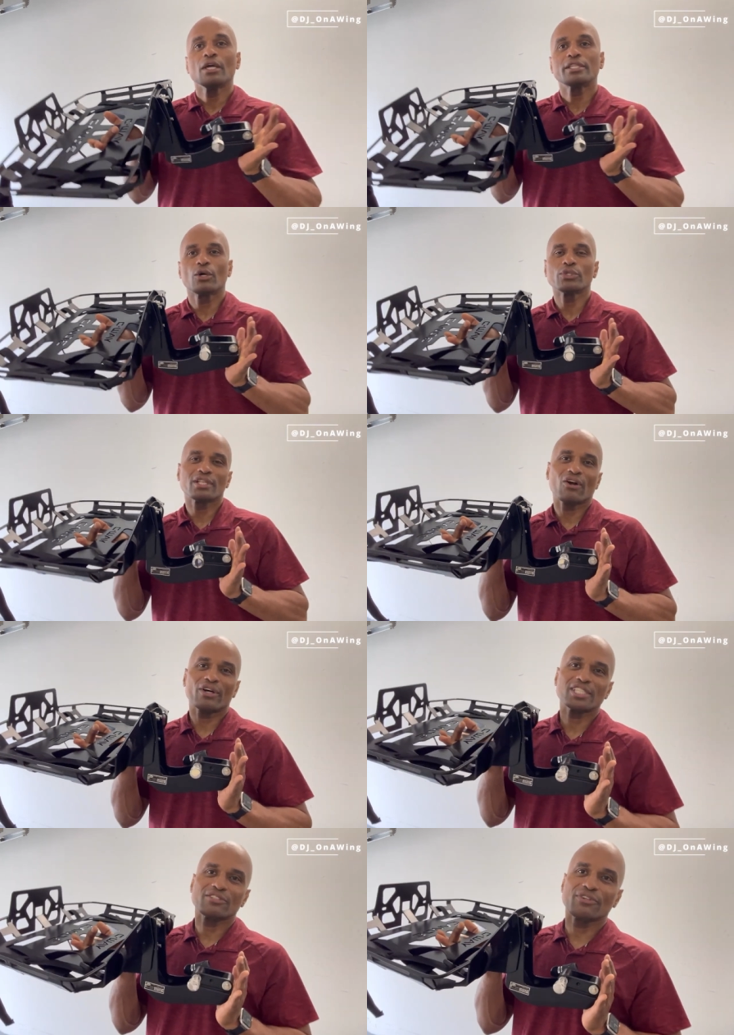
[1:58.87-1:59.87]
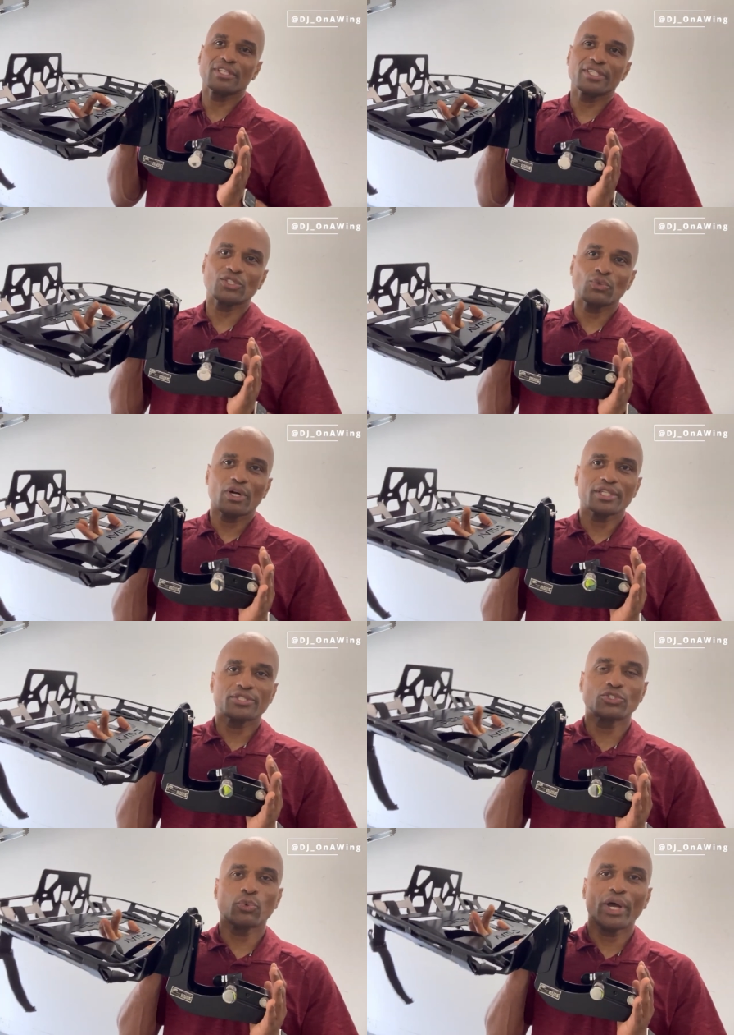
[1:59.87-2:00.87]
Total cost for this
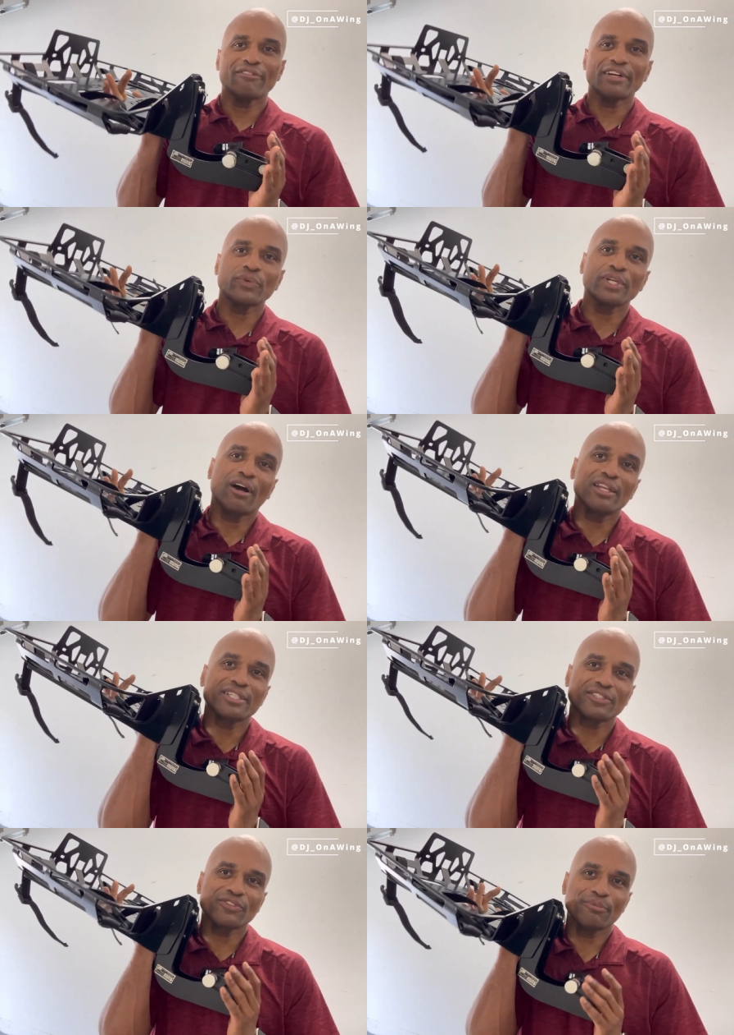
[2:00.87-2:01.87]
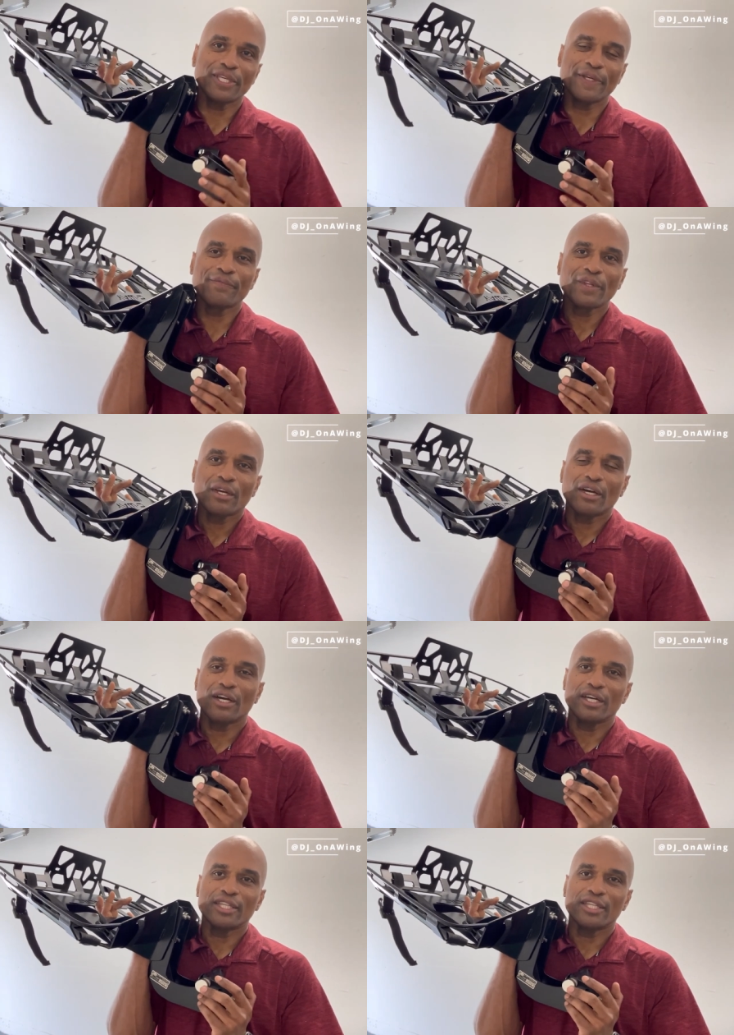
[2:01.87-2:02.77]
was twelve hundred dollars for me. Uh,